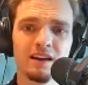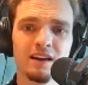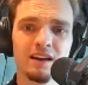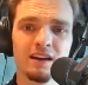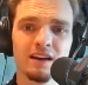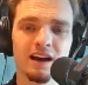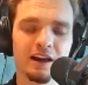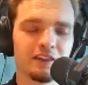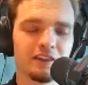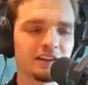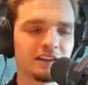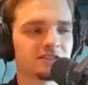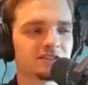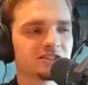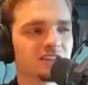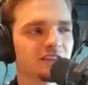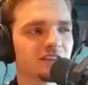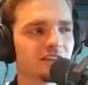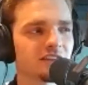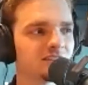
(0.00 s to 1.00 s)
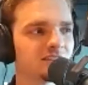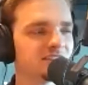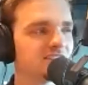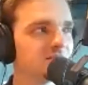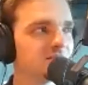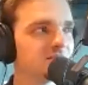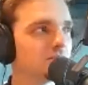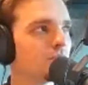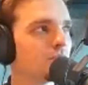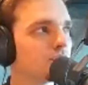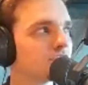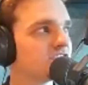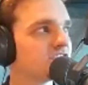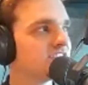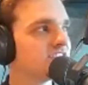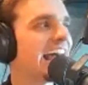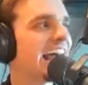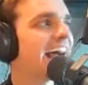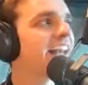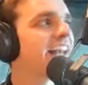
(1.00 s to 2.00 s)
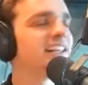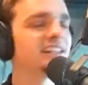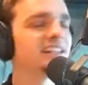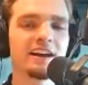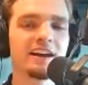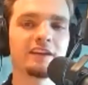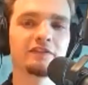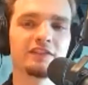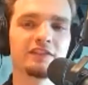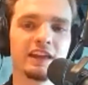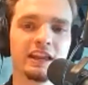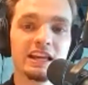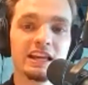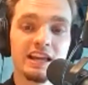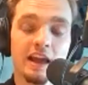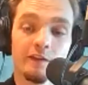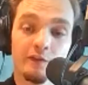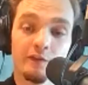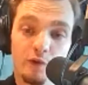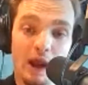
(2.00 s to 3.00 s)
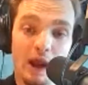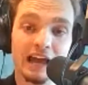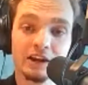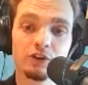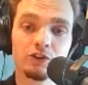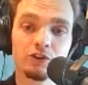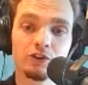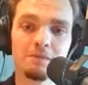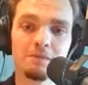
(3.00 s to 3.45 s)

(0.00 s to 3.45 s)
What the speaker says: I think there's nothing more sad in life than if you had a great